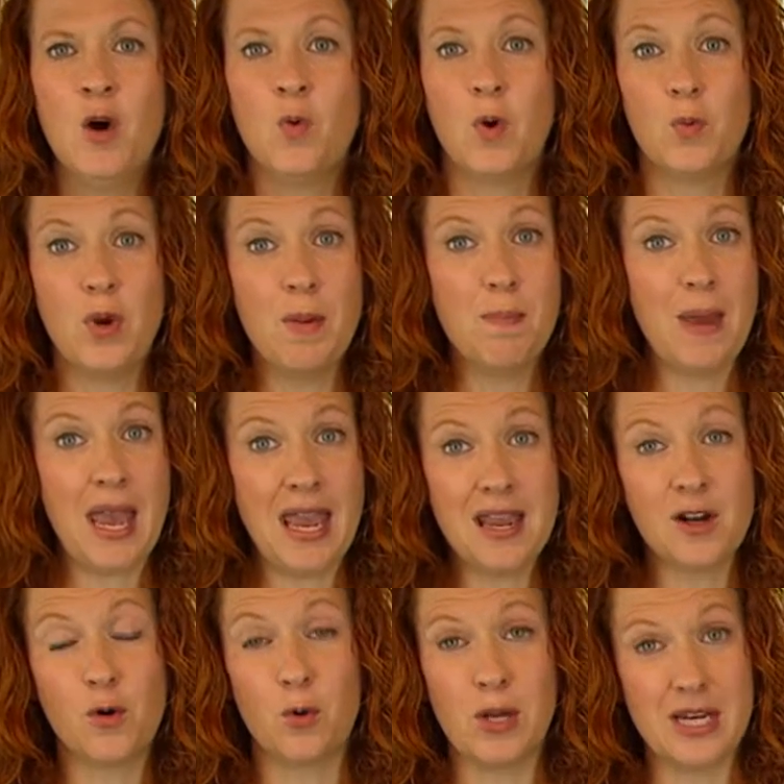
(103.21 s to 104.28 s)
When we
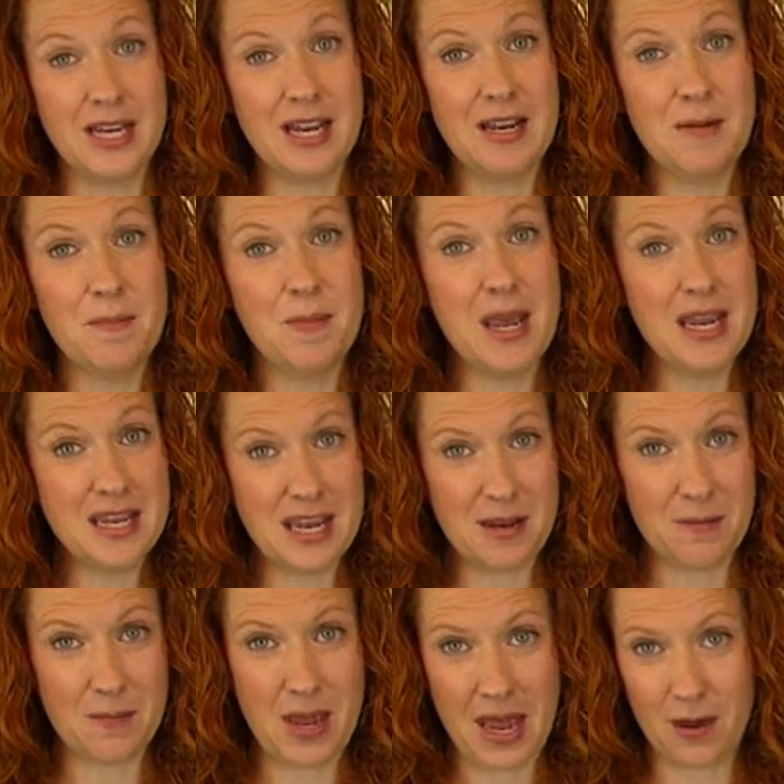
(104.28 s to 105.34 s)
bake, we need
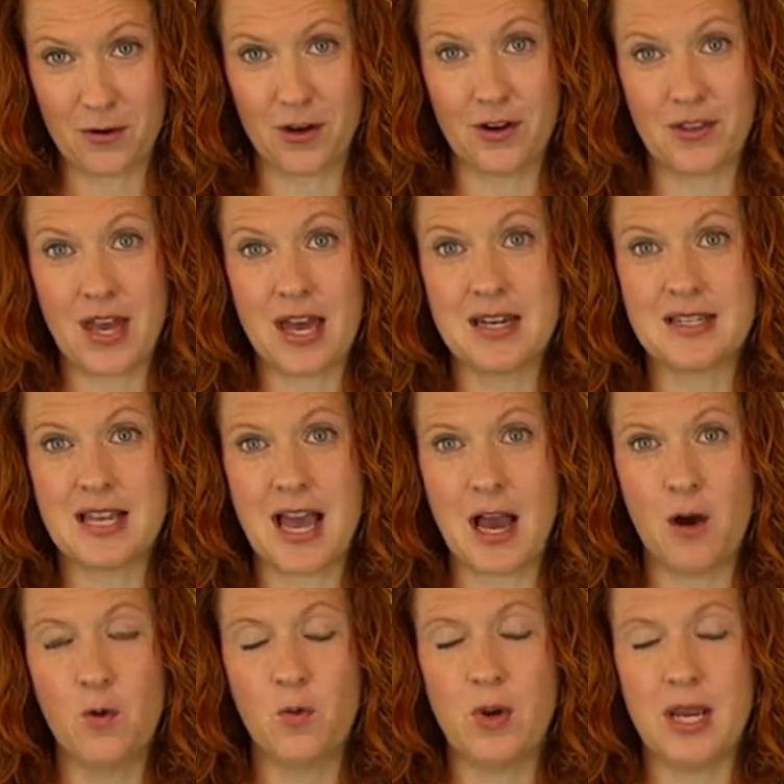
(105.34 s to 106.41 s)
baking powder. That is
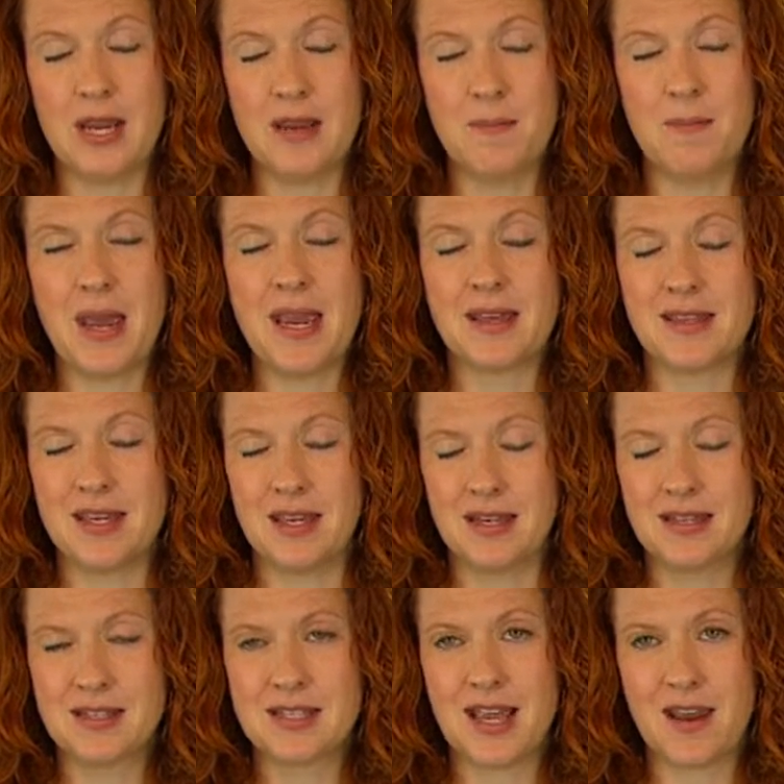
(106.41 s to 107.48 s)
how we bake
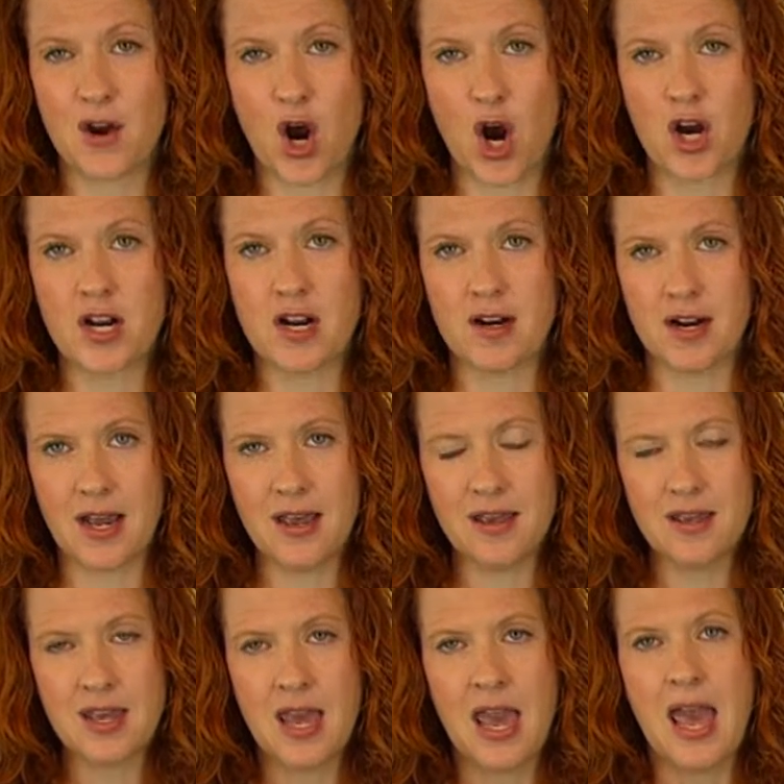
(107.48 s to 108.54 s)
things in our
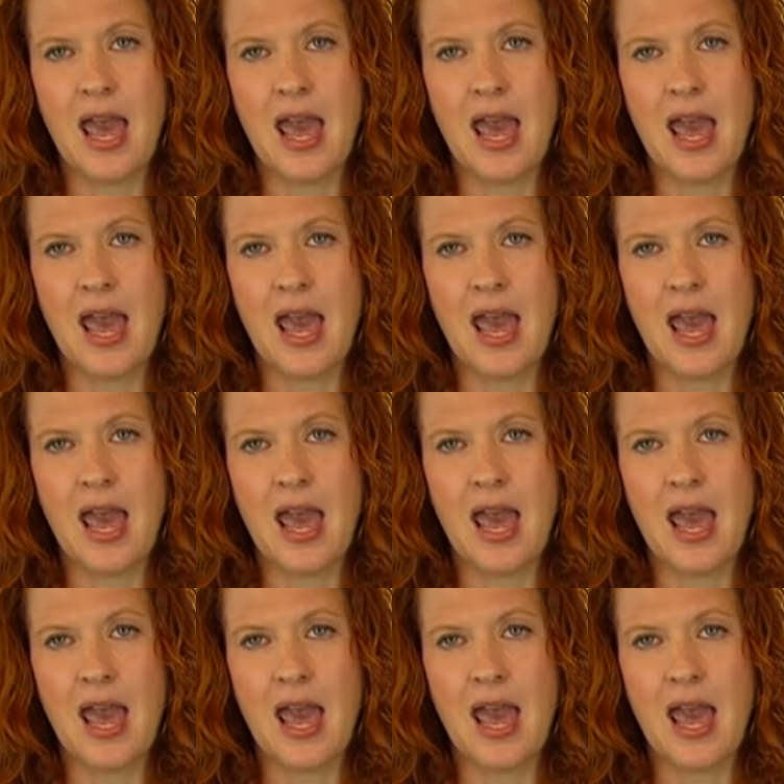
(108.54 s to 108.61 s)
era.